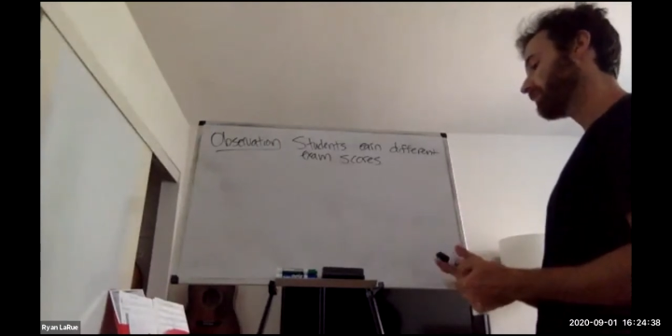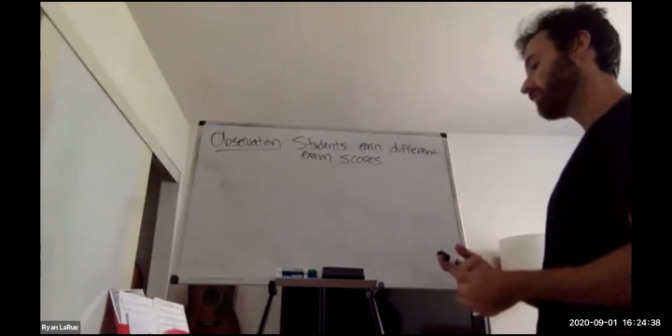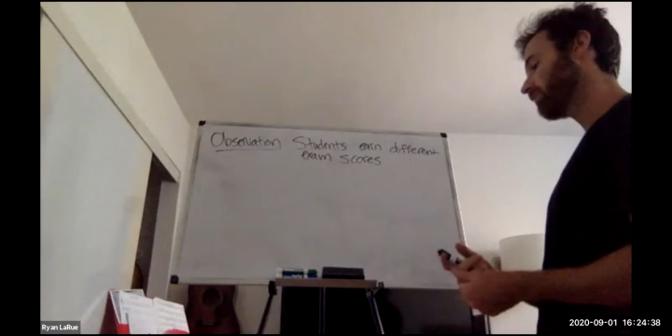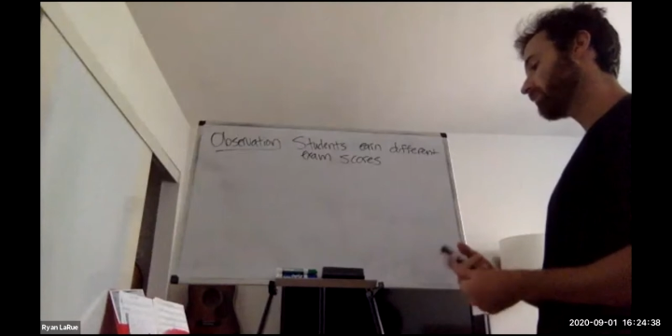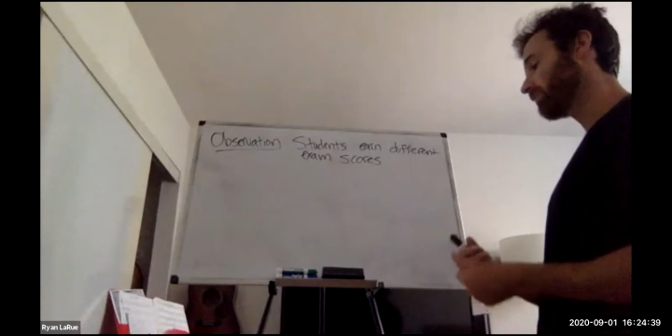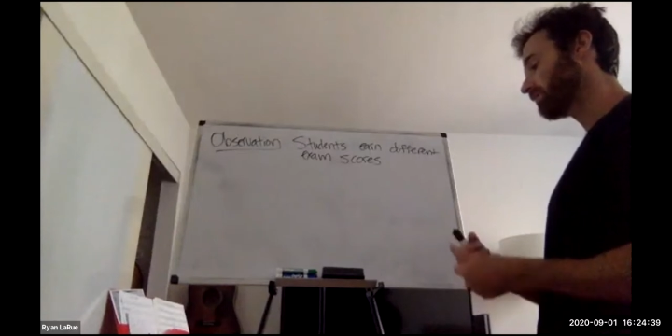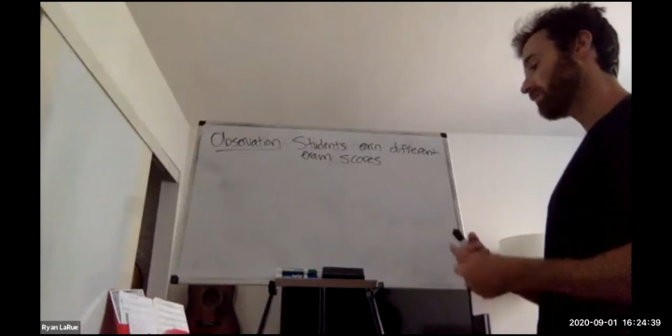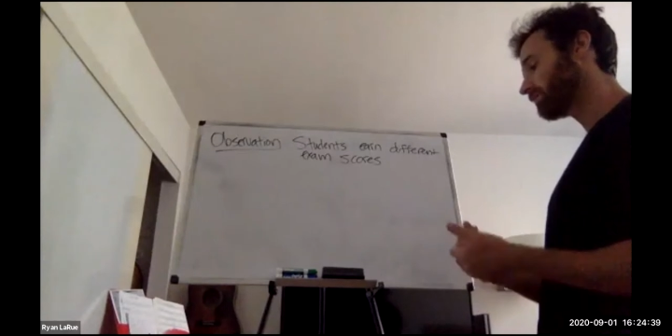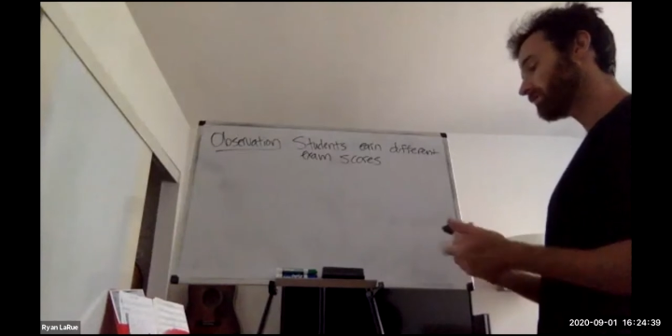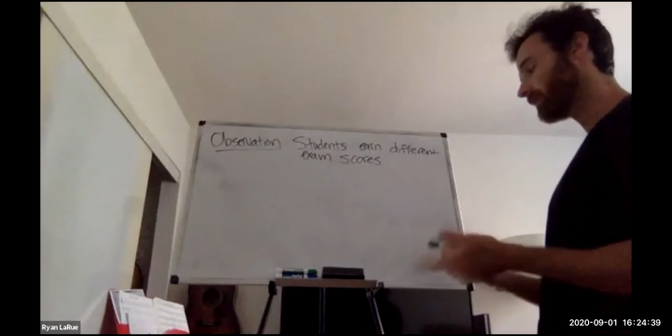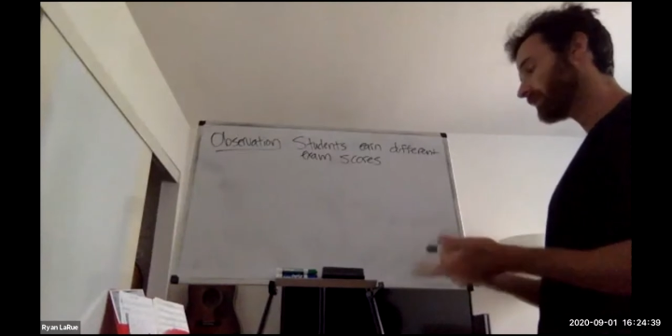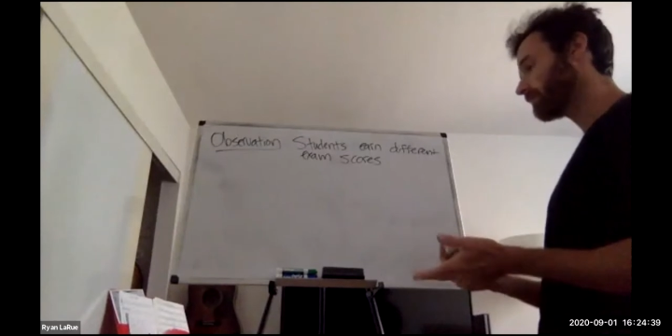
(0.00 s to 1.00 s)
or
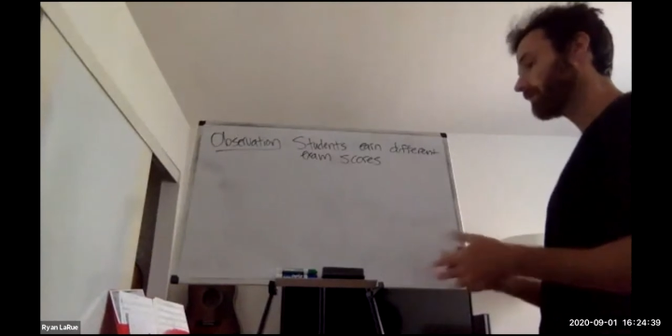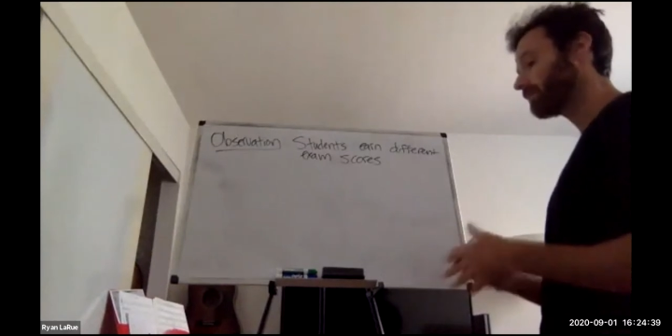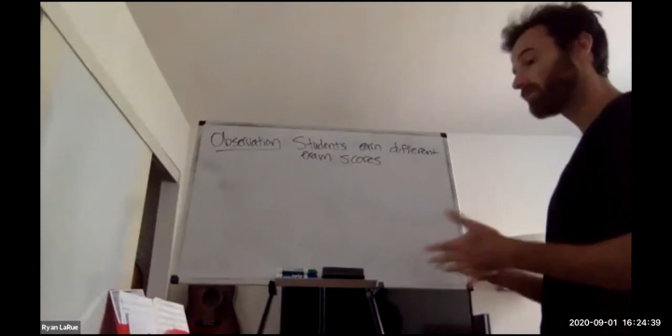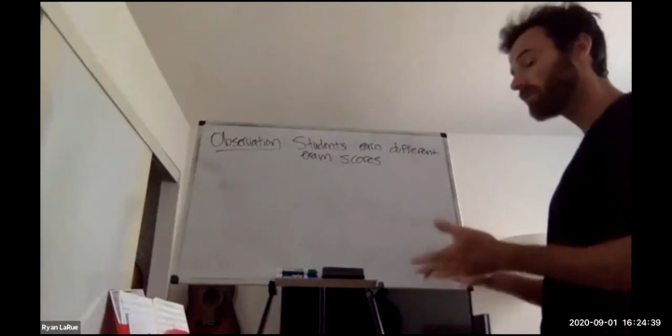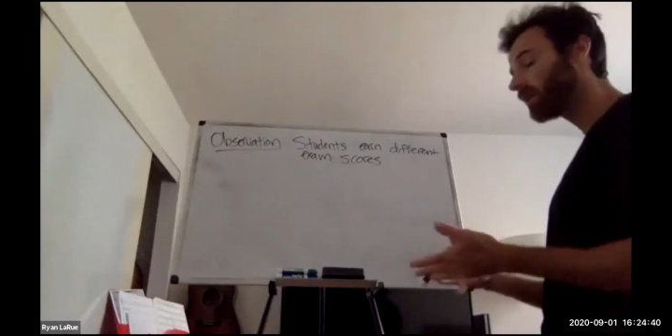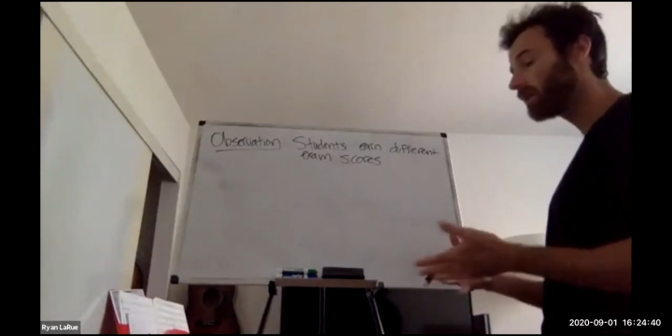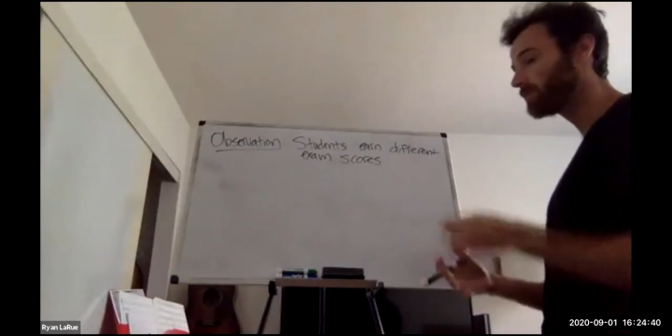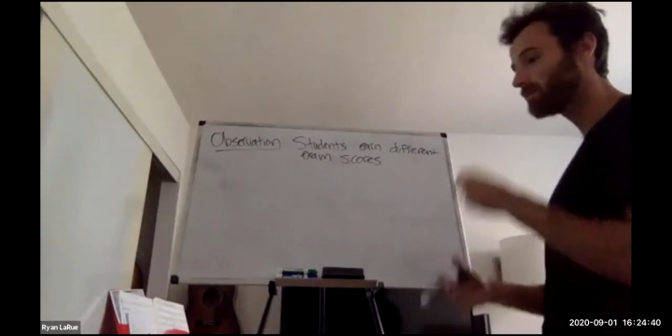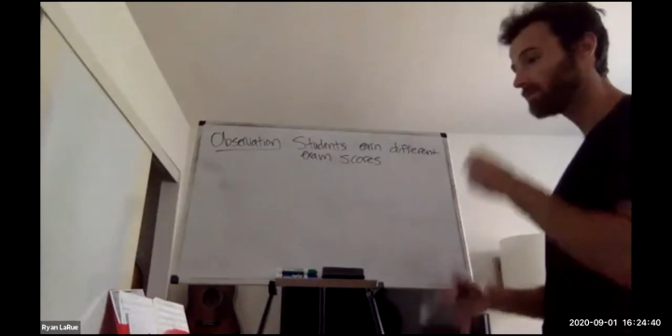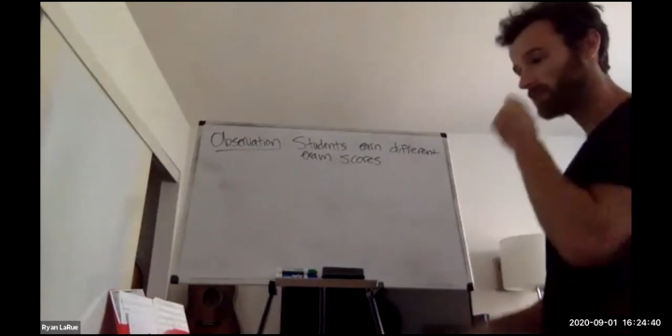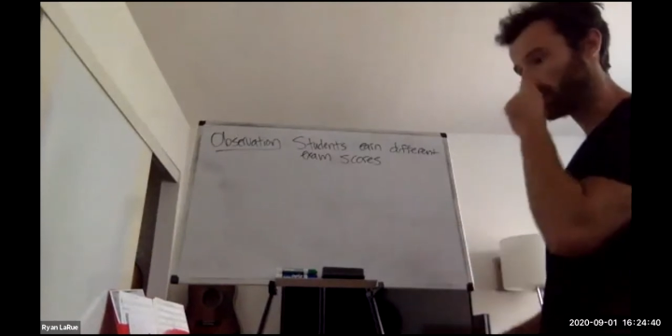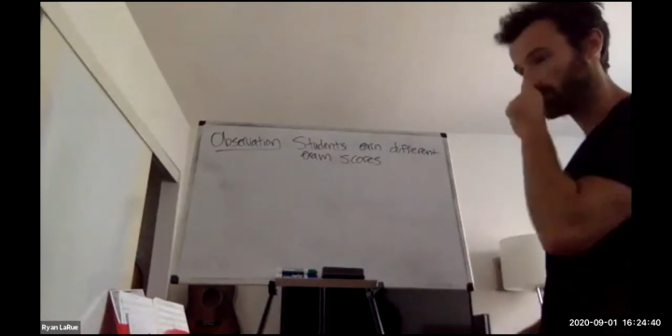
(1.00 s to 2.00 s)
like I said, a
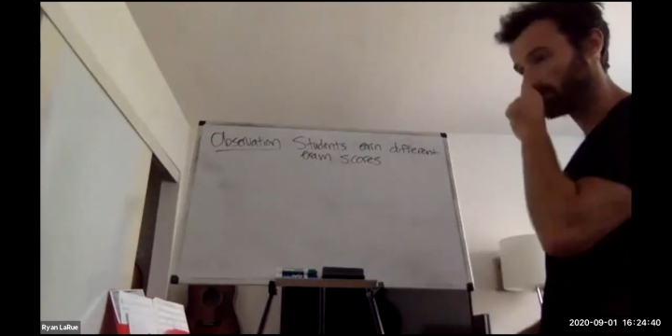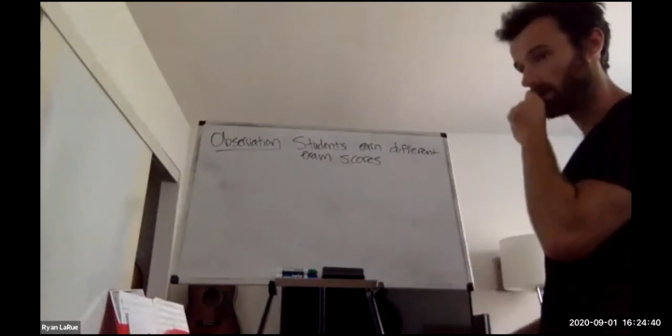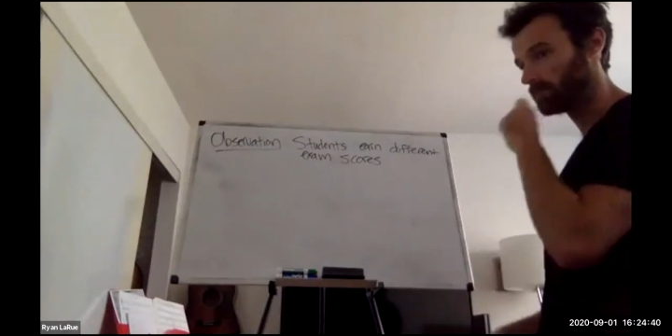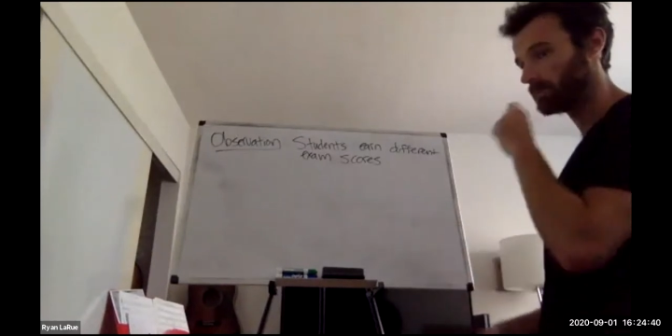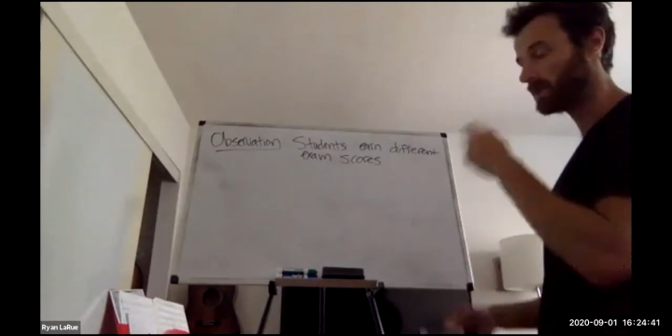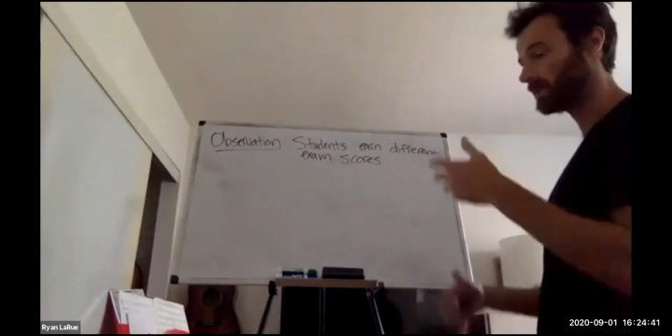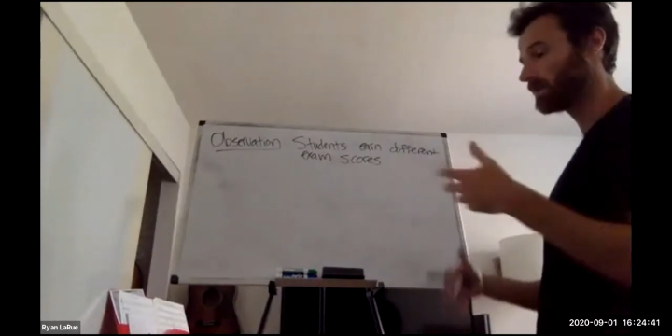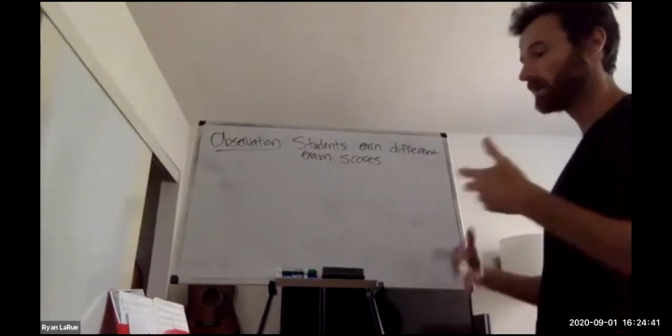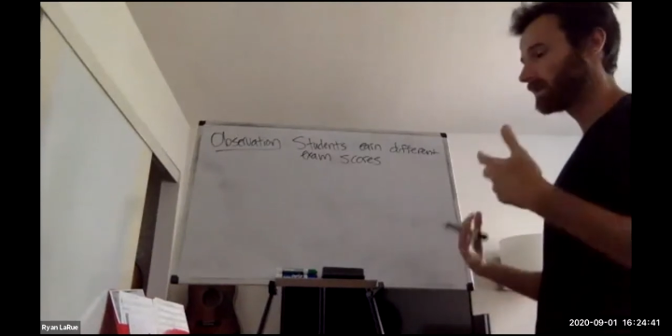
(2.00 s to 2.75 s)
problem like maybe